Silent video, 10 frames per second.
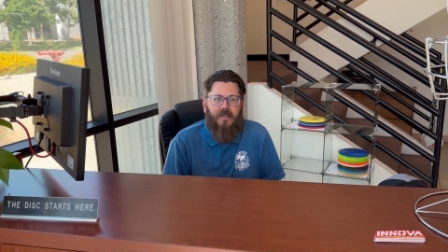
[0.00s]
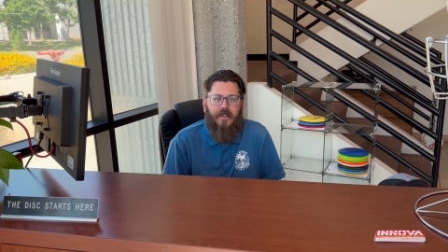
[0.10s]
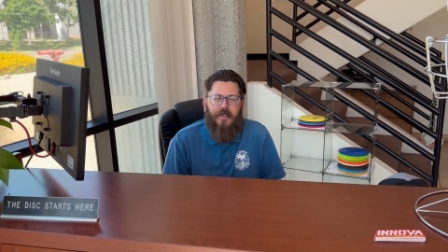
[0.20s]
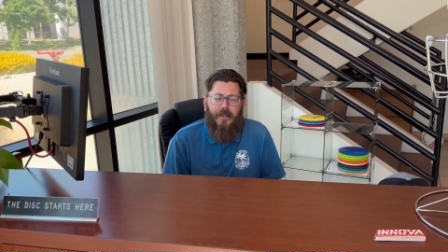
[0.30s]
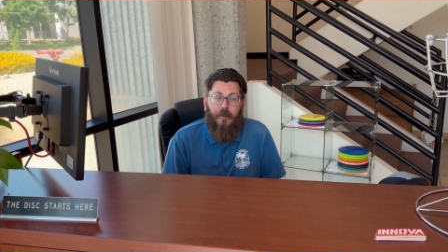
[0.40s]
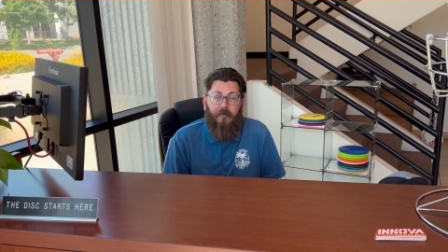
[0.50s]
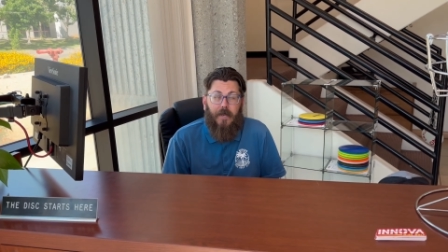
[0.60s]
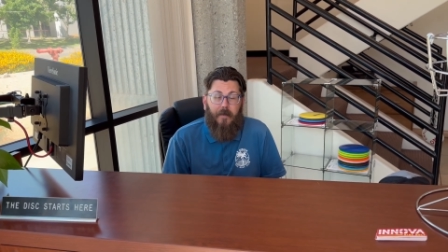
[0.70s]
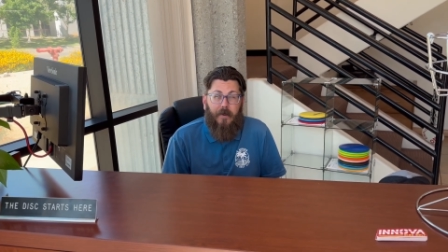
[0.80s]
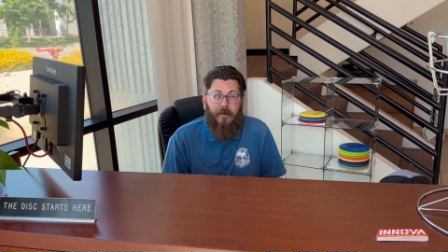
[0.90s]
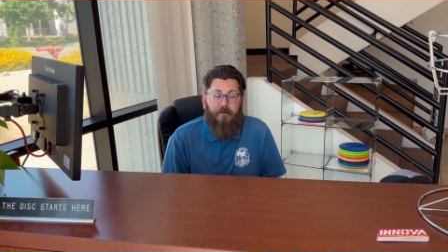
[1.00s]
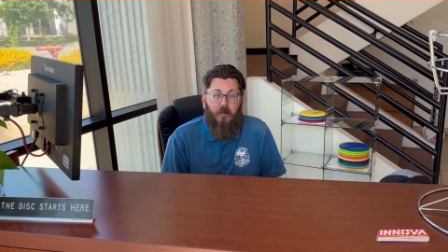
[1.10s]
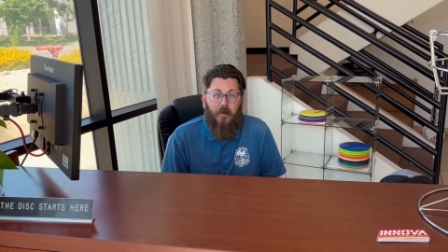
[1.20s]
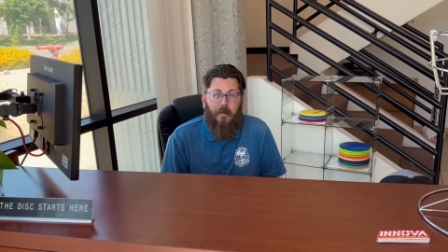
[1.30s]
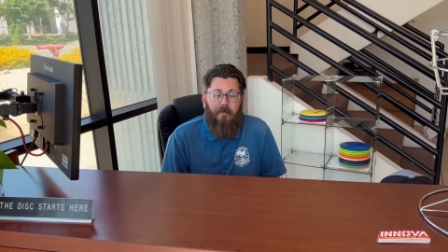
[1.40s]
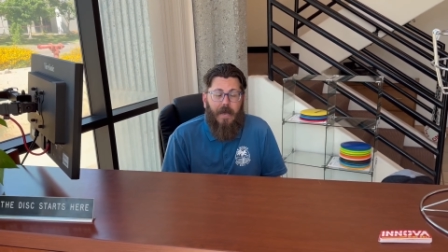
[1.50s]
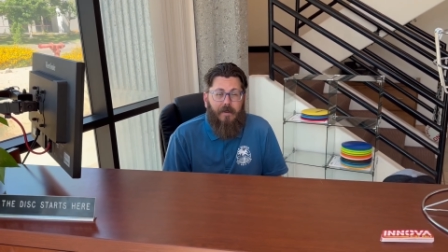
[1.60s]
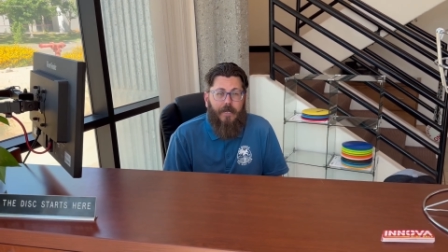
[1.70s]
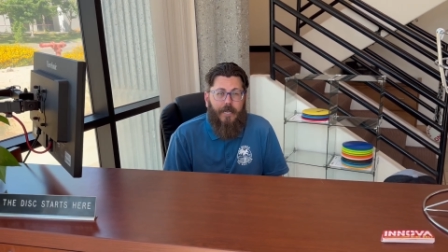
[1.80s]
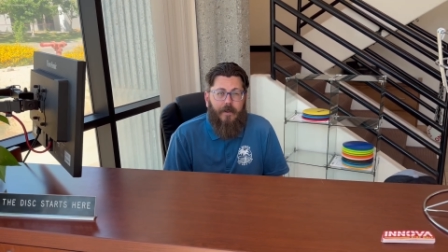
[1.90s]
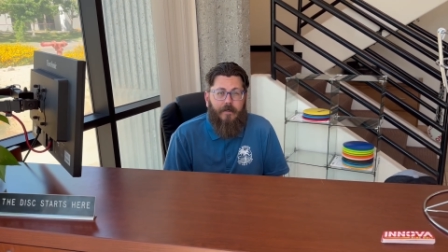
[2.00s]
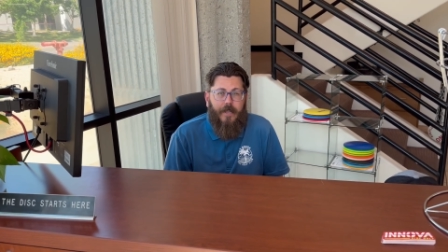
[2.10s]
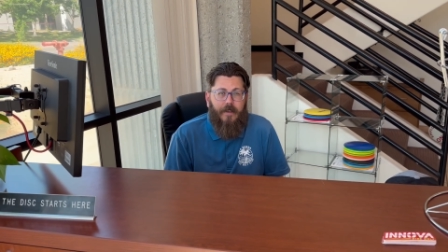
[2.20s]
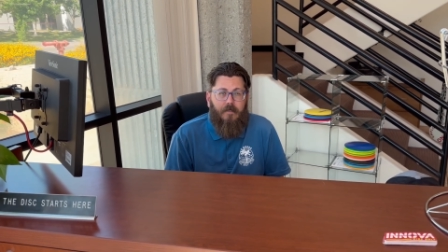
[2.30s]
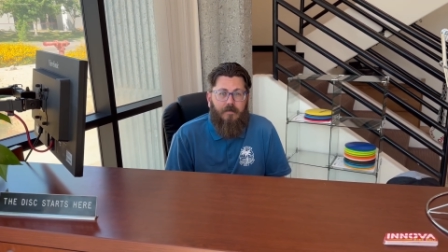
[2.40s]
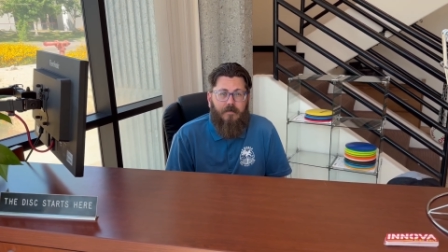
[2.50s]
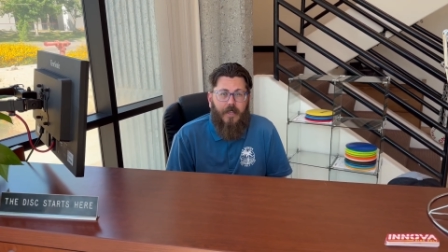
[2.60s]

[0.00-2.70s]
I've been up here for about a year now,